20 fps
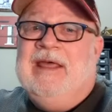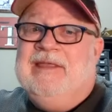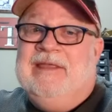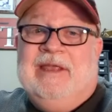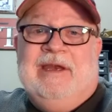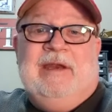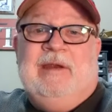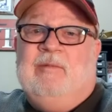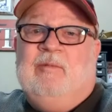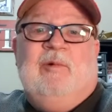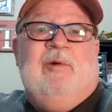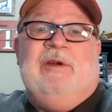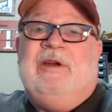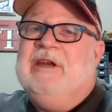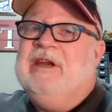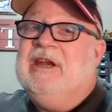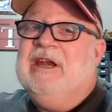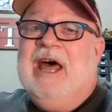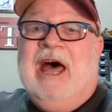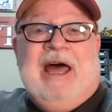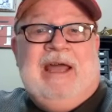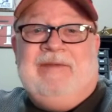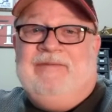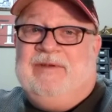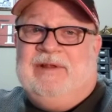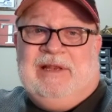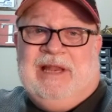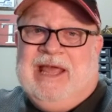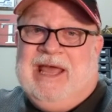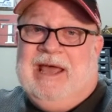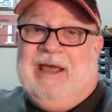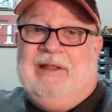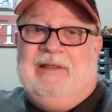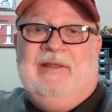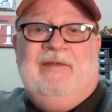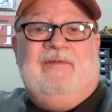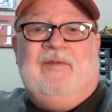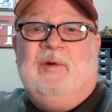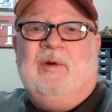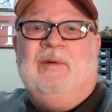that it would not have allowed
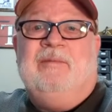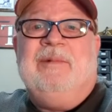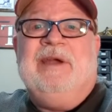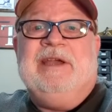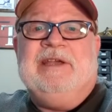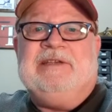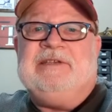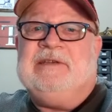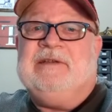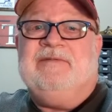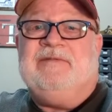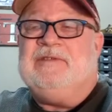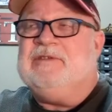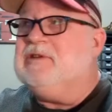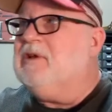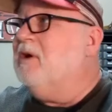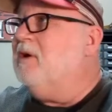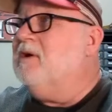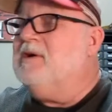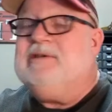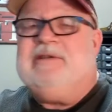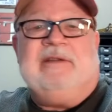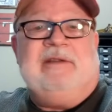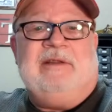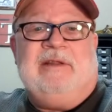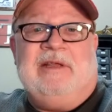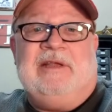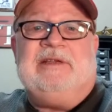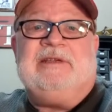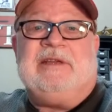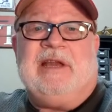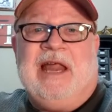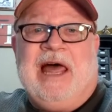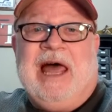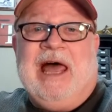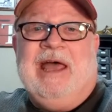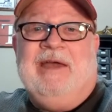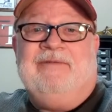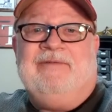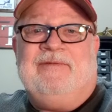the formation of stars and thus
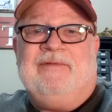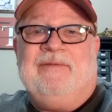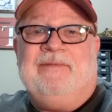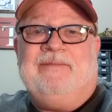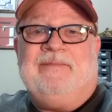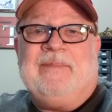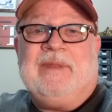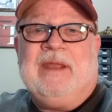life.